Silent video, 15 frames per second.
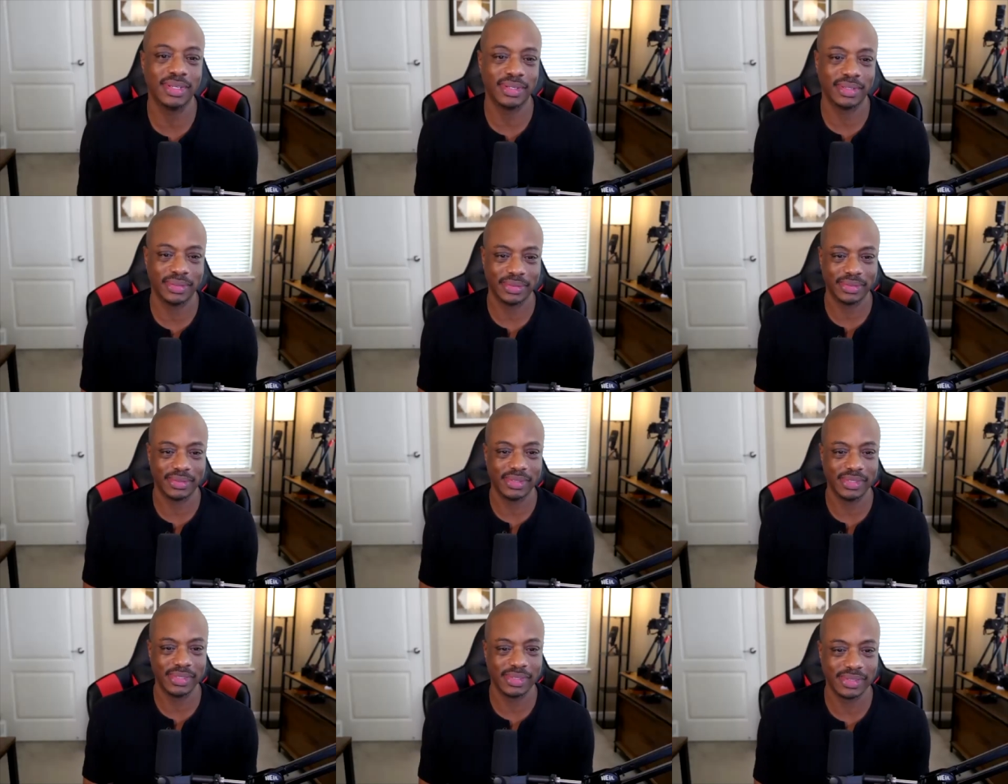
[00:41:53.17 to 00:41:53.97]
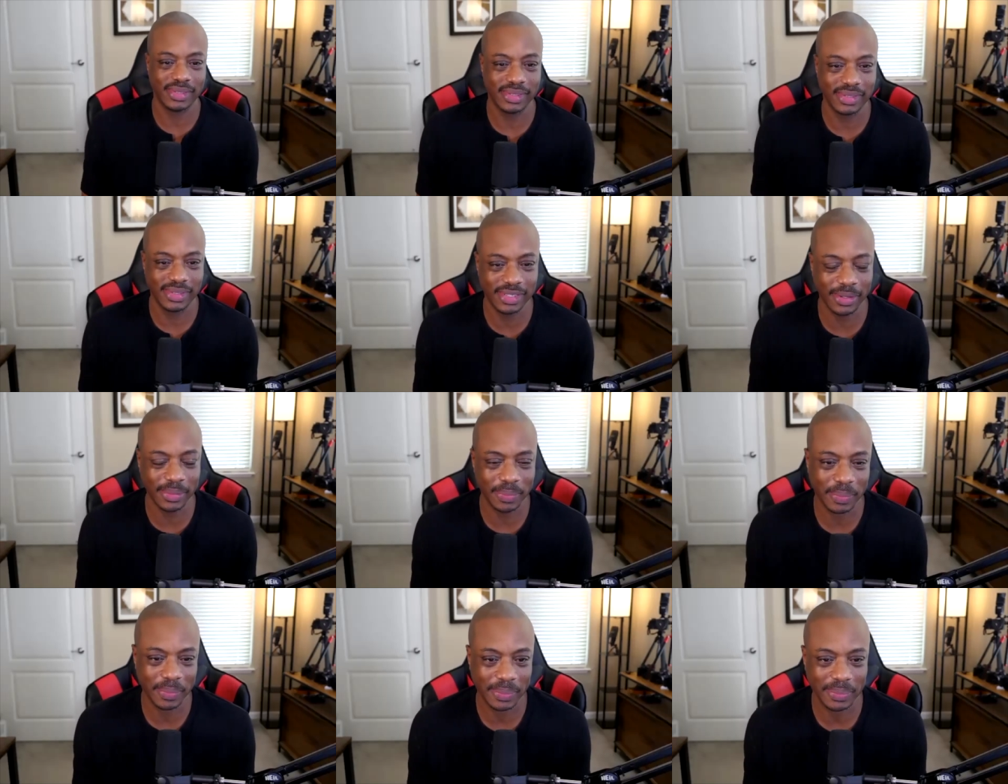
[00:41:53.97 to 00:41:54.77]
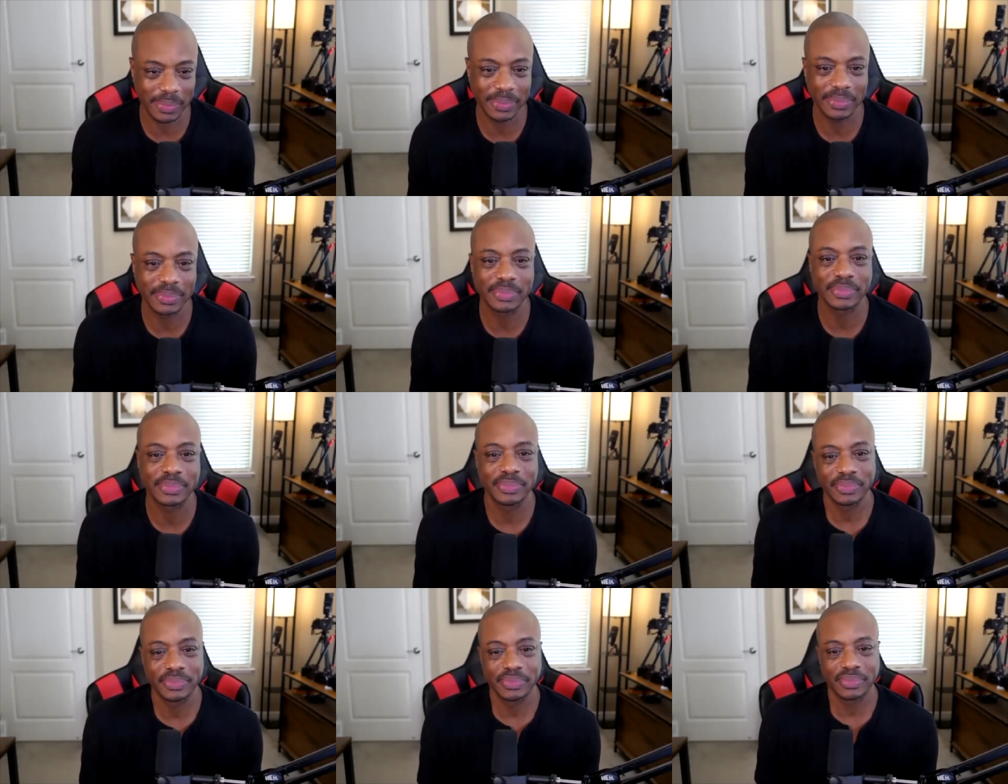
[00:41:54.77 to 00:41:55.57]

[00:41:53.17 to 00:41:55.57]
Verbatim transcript: for everybody so that's how you get the book